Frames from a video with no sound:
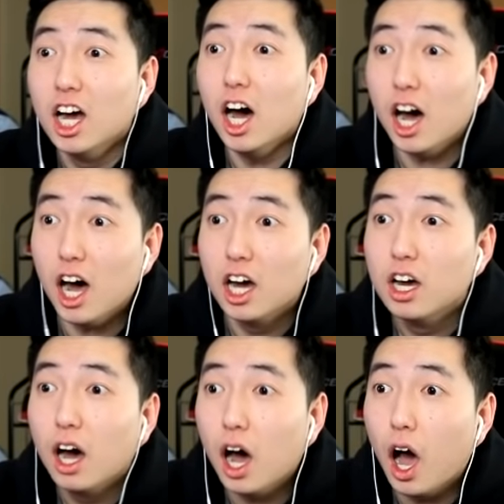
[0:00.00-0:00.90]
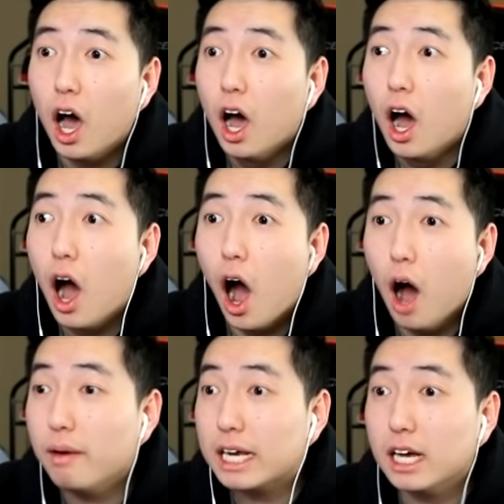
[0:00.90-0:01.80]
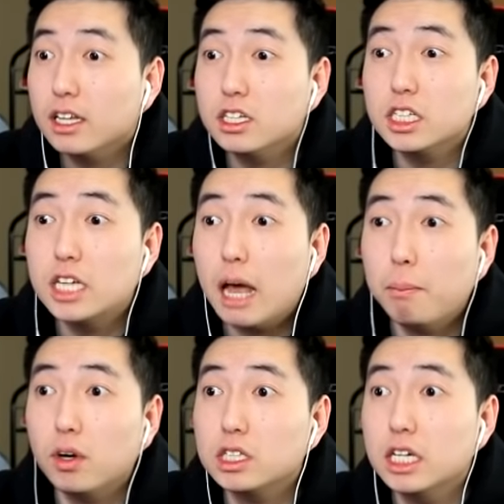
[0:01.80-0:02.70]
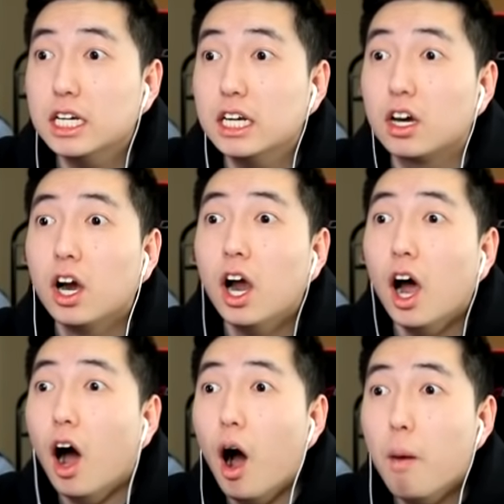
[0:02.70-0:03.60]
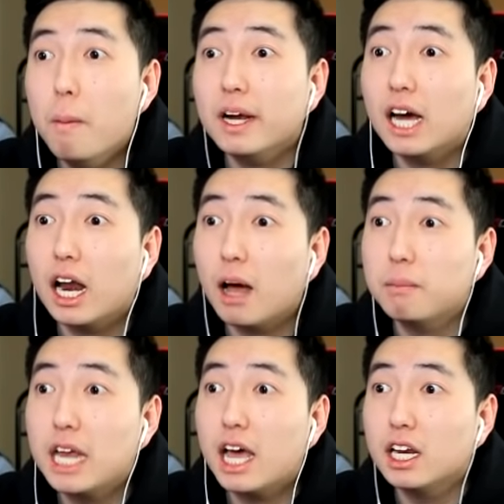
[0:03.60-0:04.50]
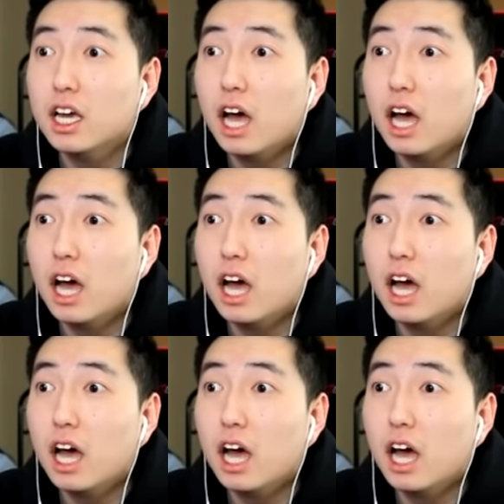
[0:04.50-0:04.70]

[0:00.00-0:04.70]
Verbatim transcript: Ah! Ah! Oh my God, there's a dead person in here. Oh my God, I'm dead.